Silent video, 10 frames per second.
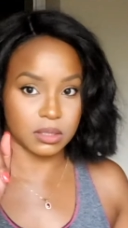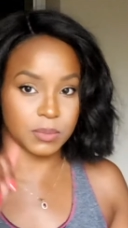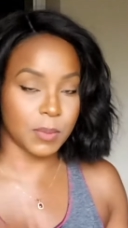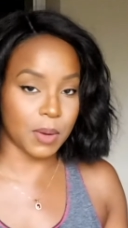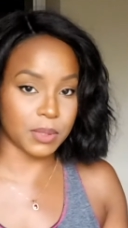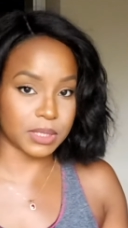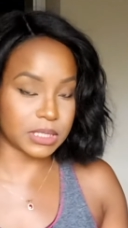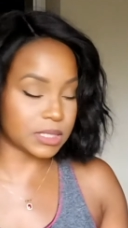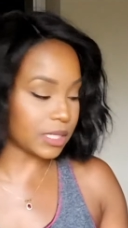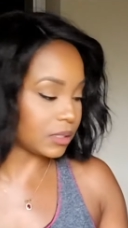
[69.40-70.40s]
give me a moment, I
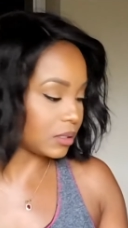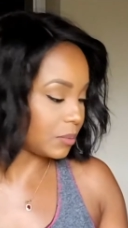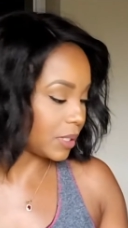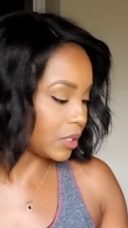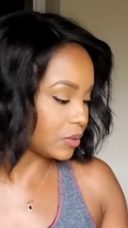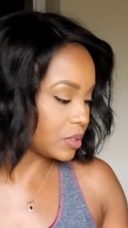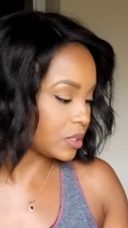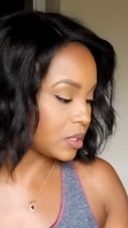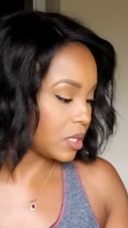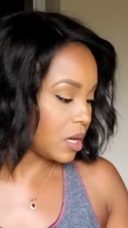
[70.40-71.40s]
need to take a look at my
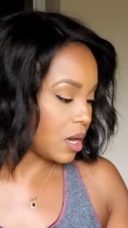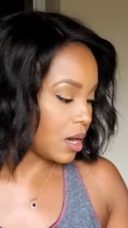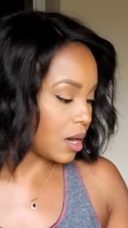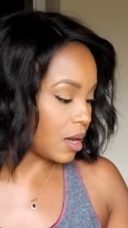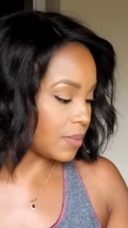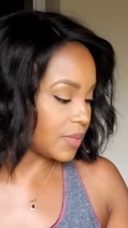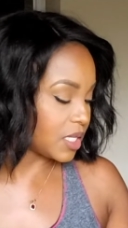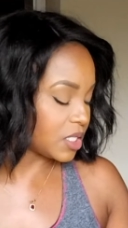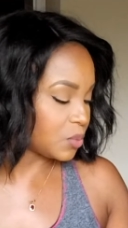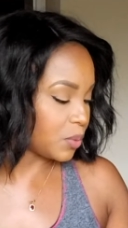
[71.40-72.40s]
notes.
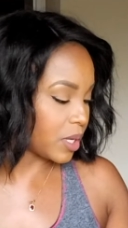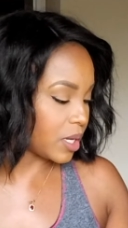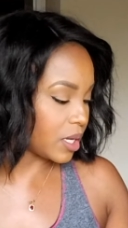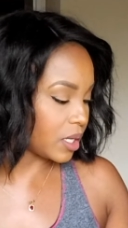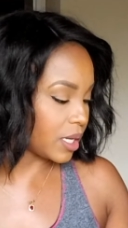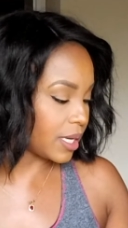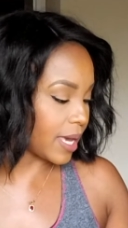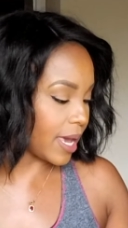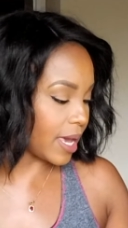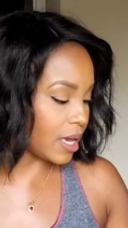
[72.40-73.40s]
This wig
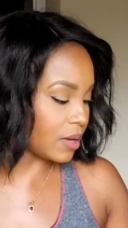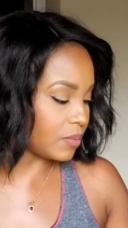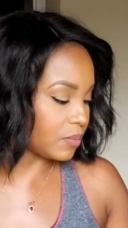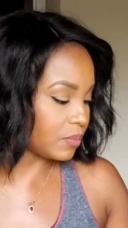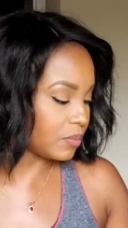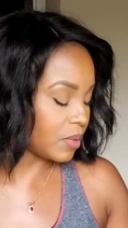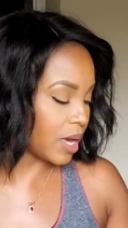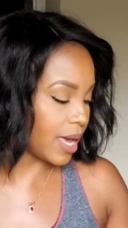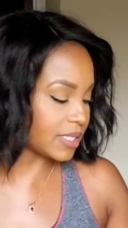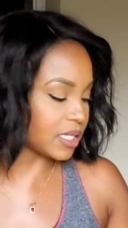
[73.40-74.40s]
came
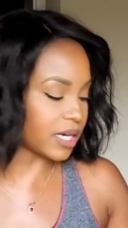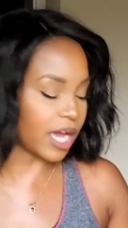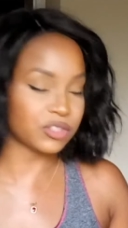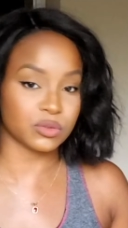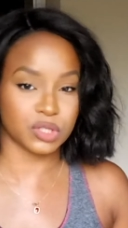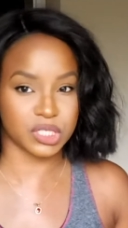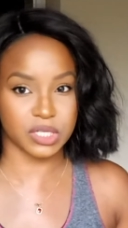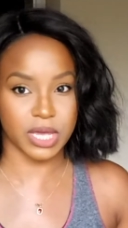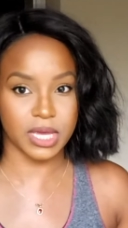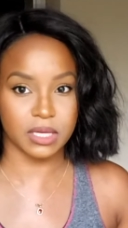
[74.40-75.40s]
as a natural
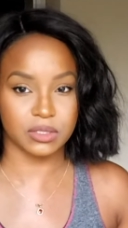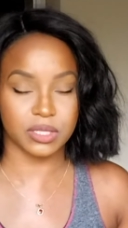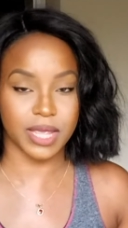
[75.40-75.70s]
straight,